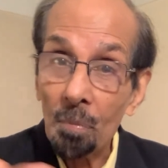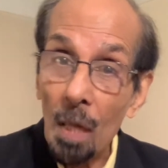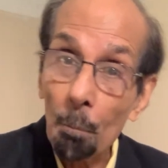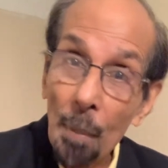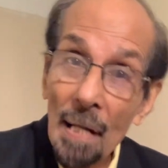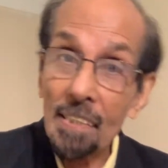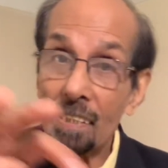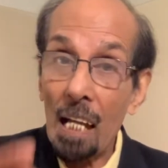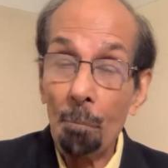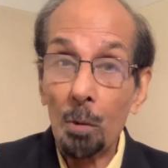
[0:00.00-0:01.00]
The
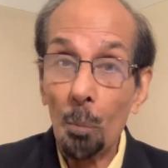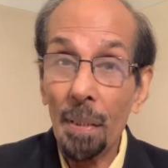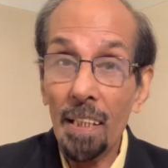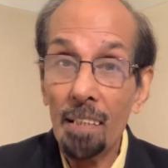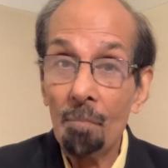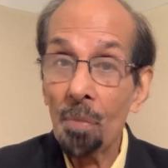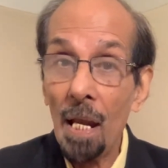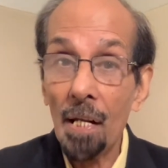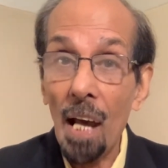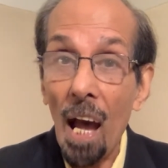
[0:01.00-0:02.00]
prints come to me
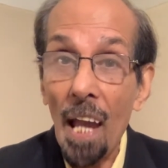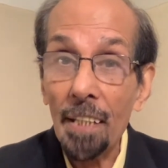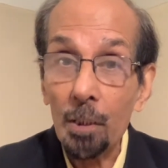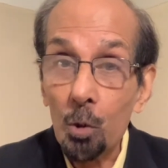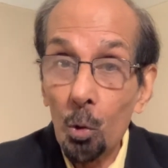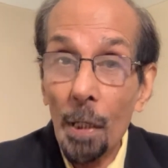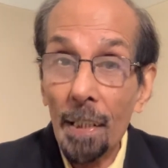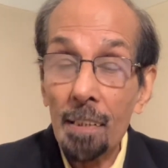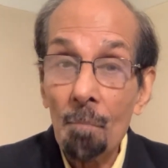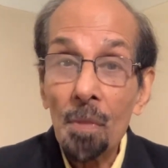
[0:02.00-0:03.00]
and I do
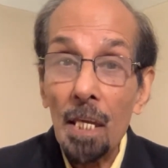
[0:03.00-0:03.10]
it